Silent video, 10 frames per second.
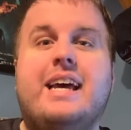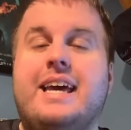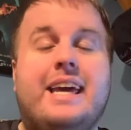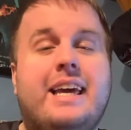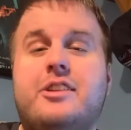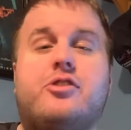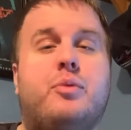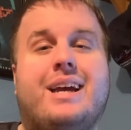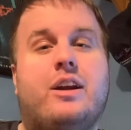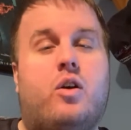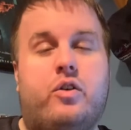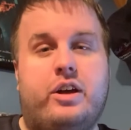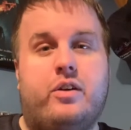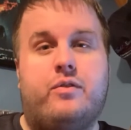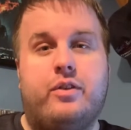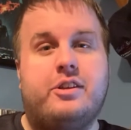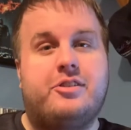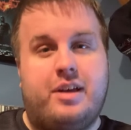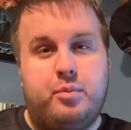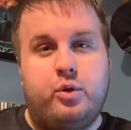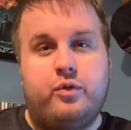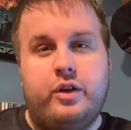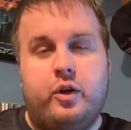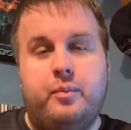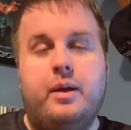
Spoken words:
He's doing it all here for this debut film.